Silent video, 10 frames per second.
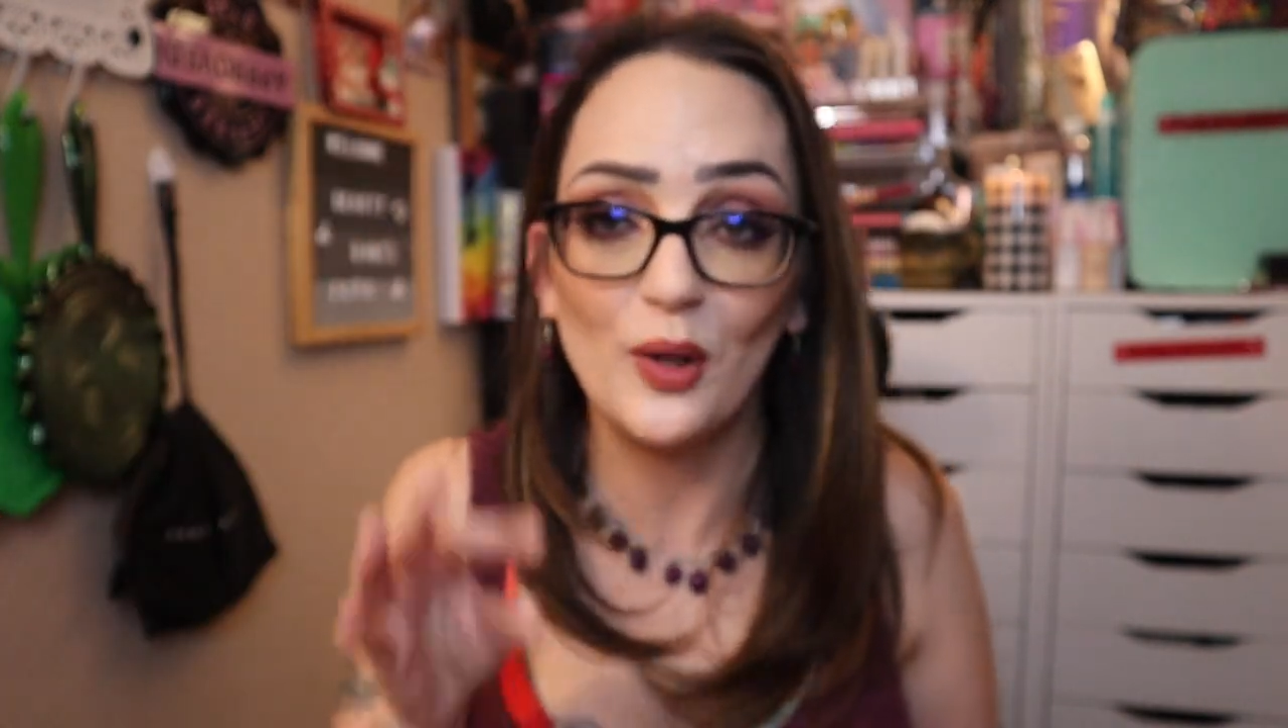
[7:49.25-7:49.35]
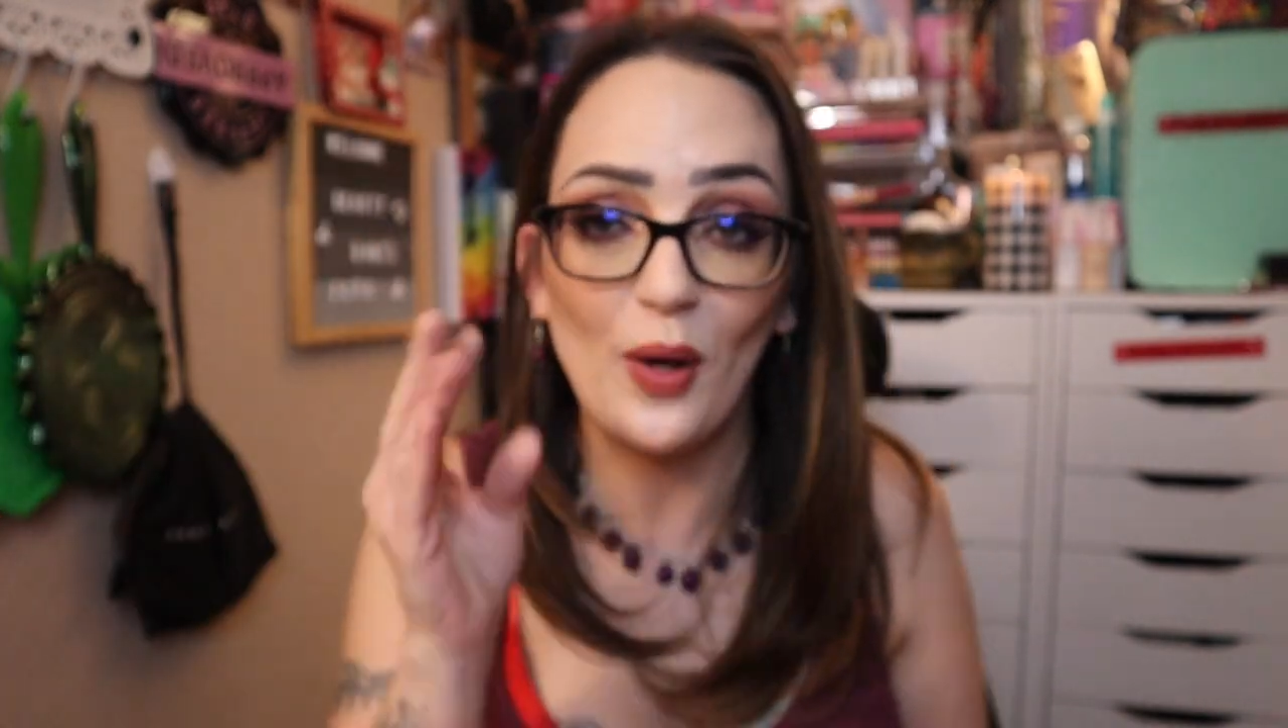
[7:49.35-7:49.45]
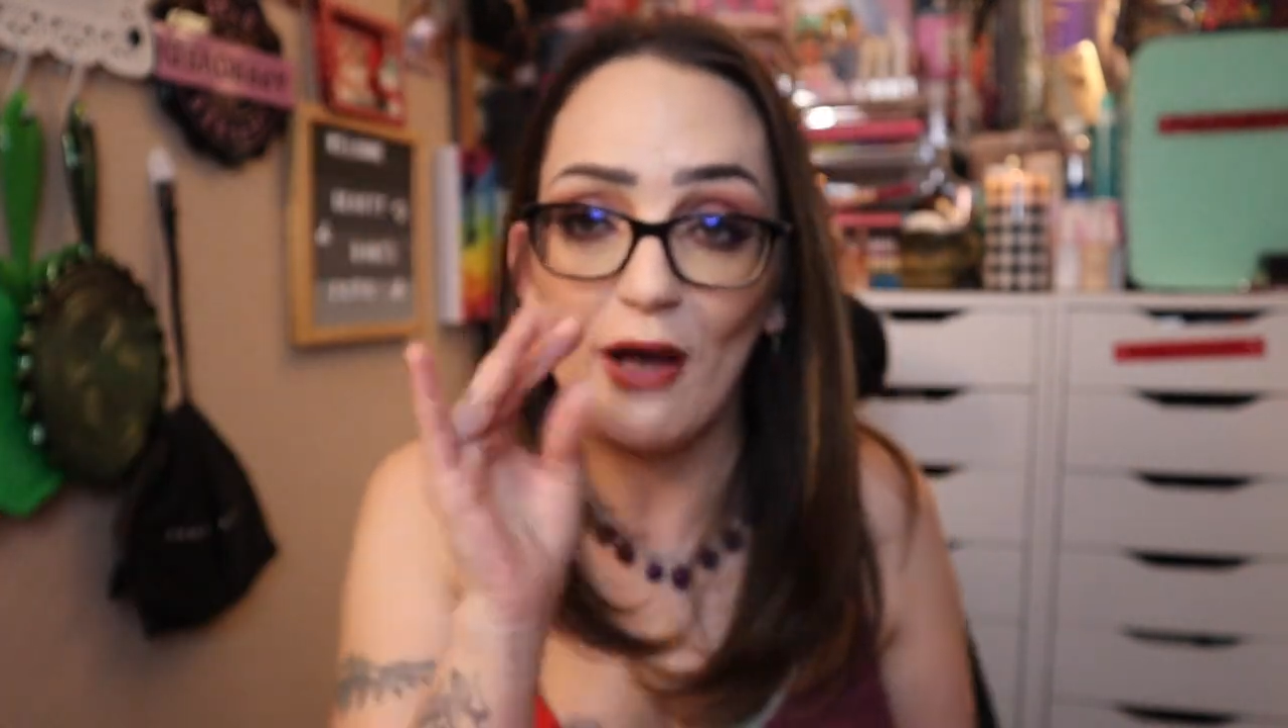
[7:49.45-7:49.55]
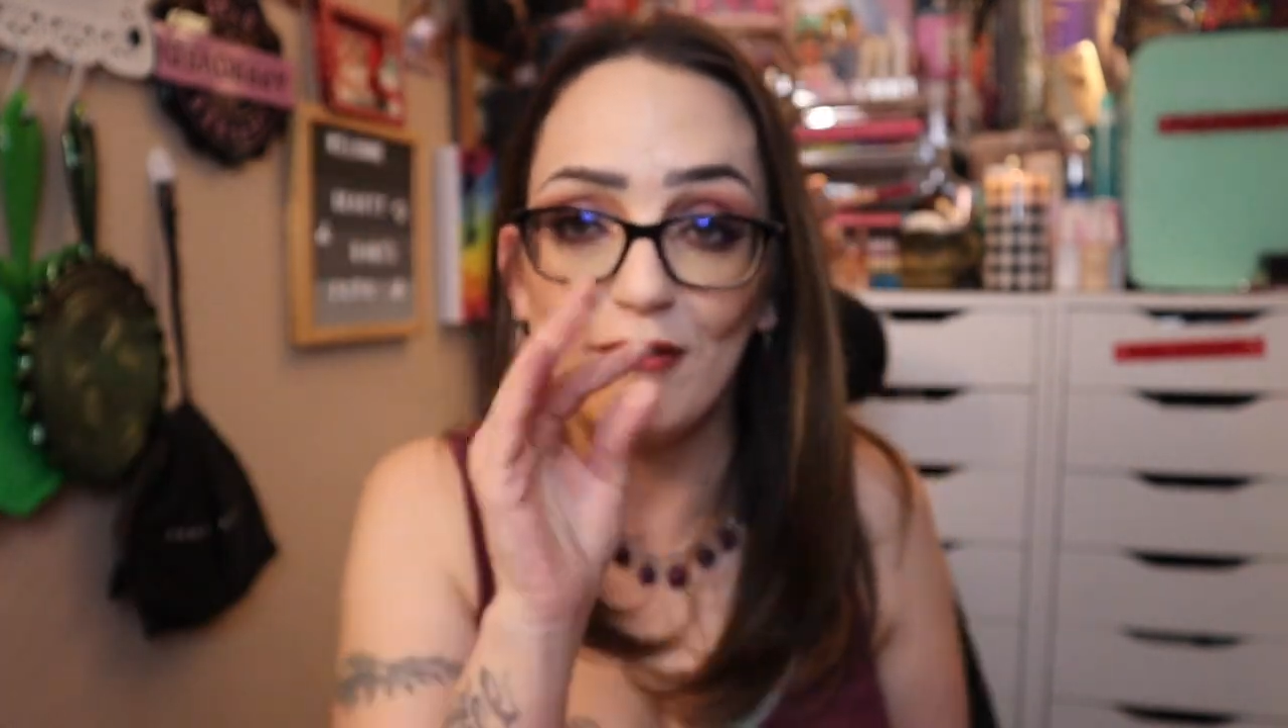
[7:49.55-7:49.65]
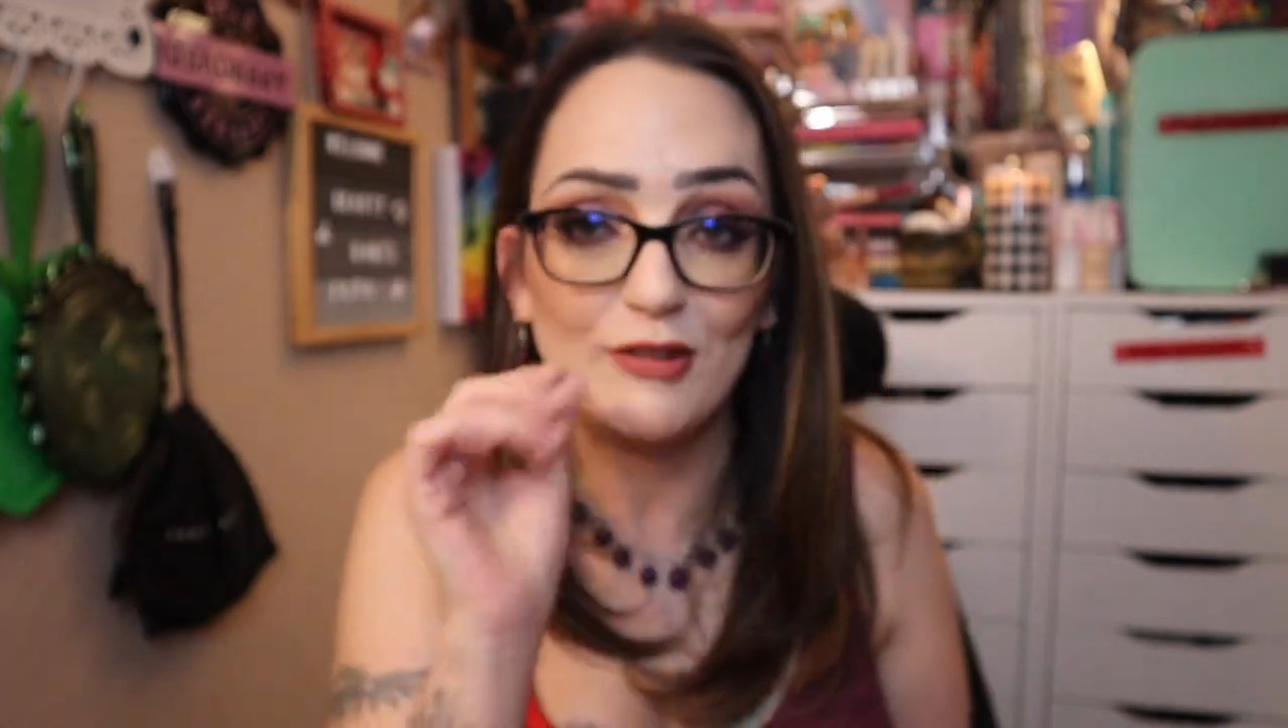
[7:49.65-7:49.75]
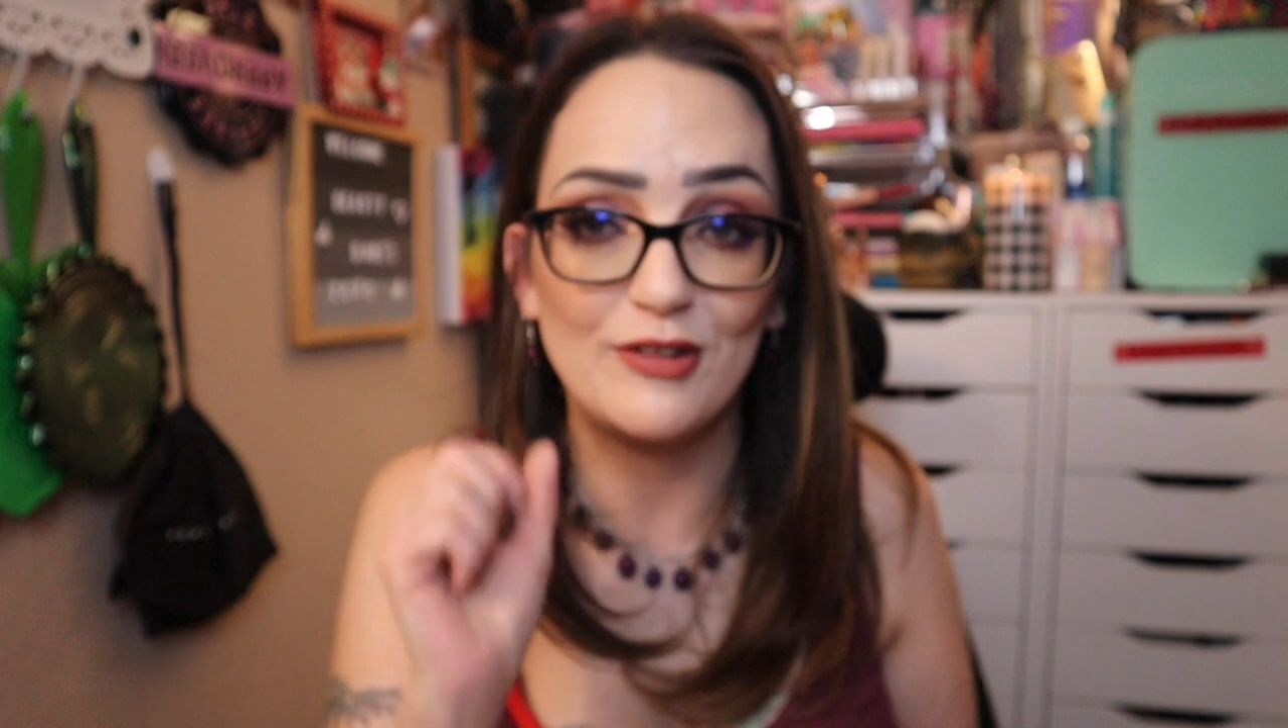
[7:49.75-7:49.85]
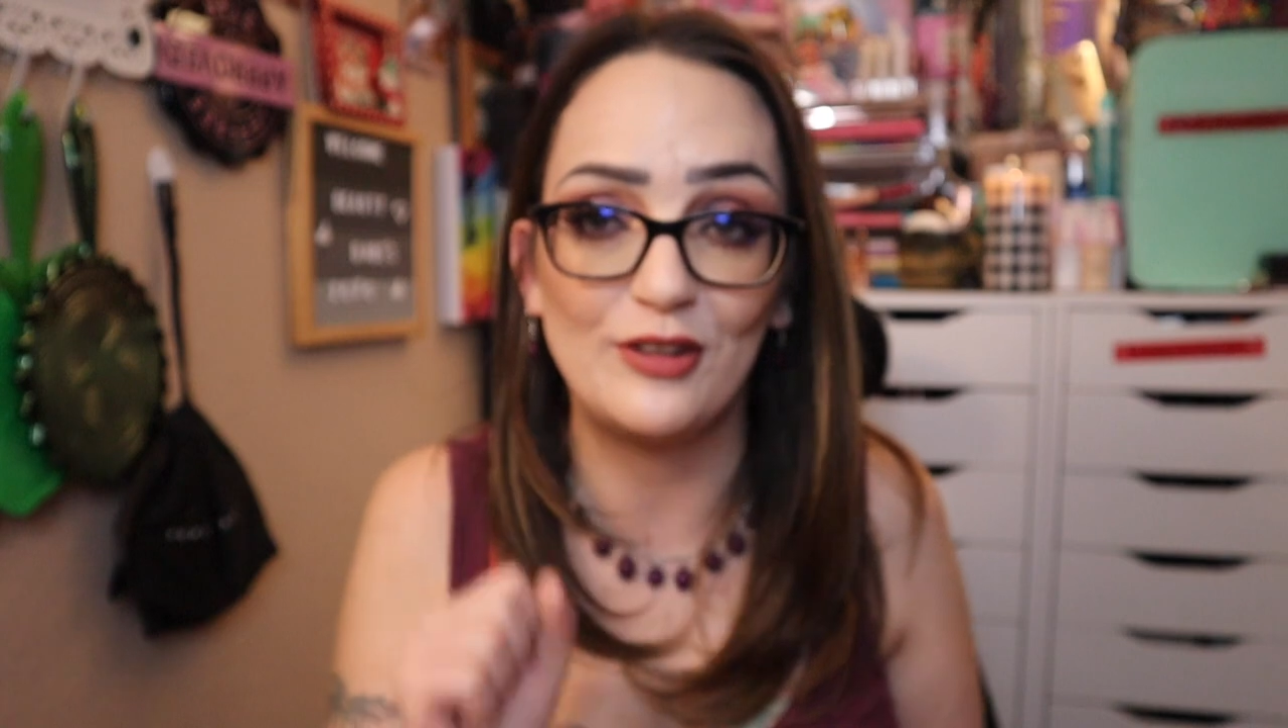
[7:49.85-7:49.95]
I don't have those